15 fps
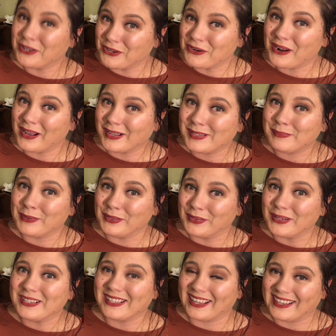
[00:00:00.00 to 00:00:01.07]
your husband
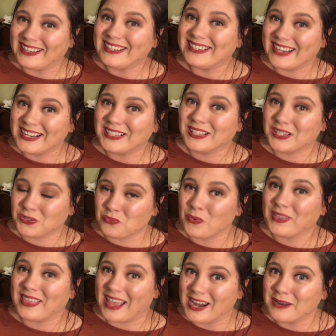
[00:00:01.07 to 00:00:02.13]
looks like he dances with
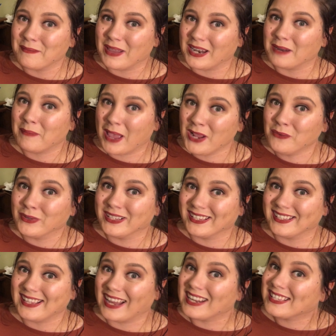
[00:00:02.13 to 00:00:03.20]
animated penguins
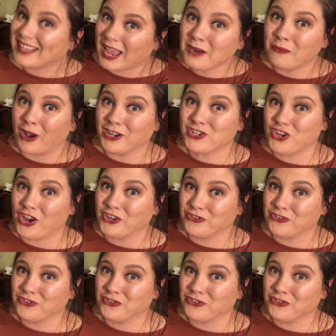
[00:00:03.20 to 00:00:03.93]
inside a sidewalk chalk